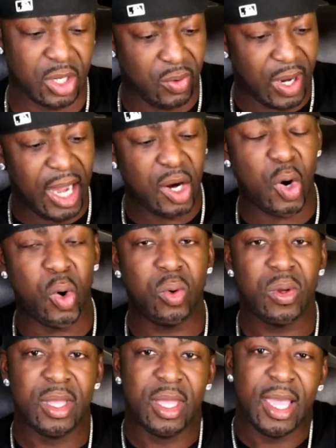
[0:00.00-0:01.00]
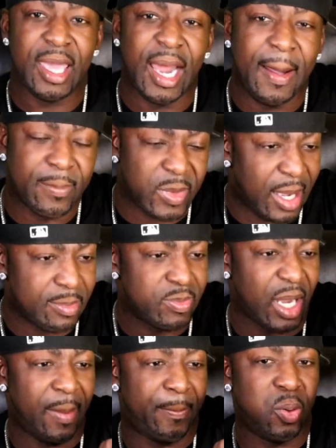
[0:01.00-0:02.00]
So I go and
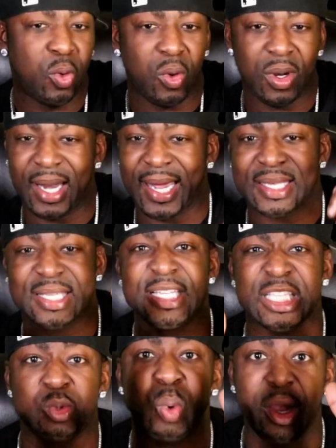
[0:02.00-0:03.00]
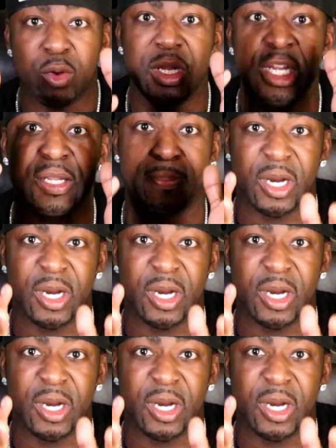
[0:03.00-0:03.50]
I pull, like, this is why you need